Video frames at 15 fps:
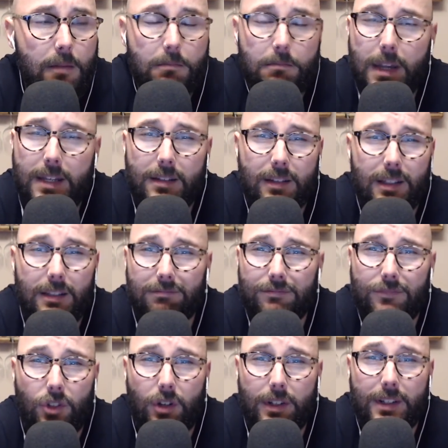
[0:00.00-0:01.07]
Basically,
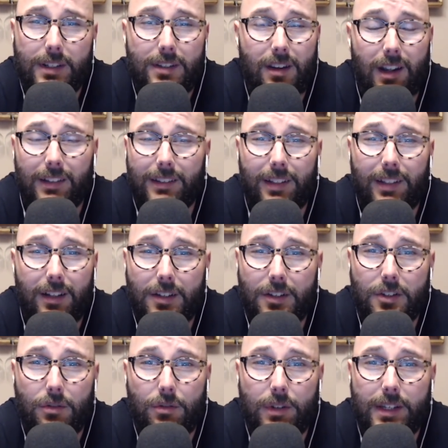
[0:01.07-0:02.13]
Jon has got a ton of
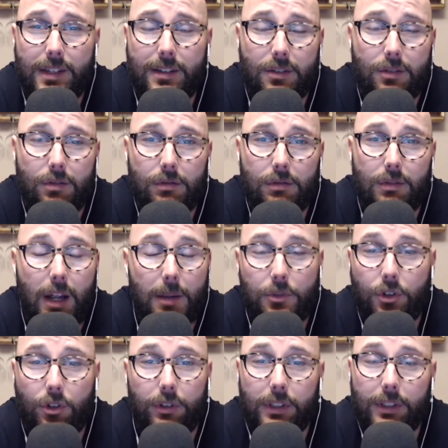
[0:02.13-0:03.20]
stories, so I'm
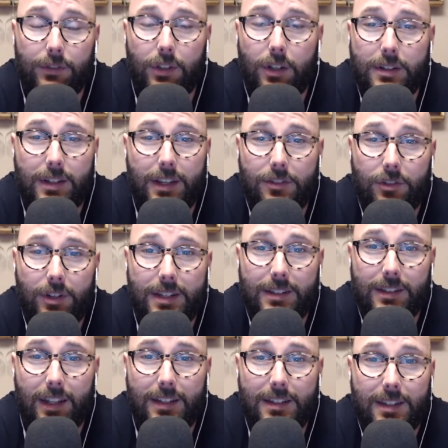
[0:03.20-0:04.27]
sure they have lots of
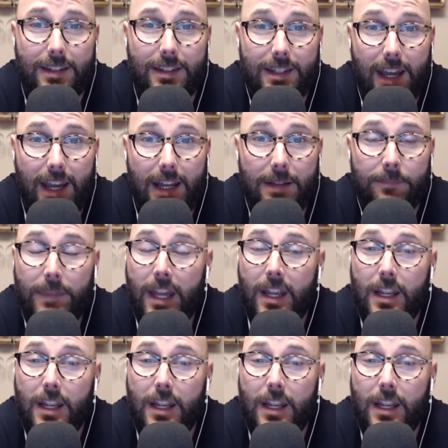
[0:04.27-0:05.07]
interesting things to say.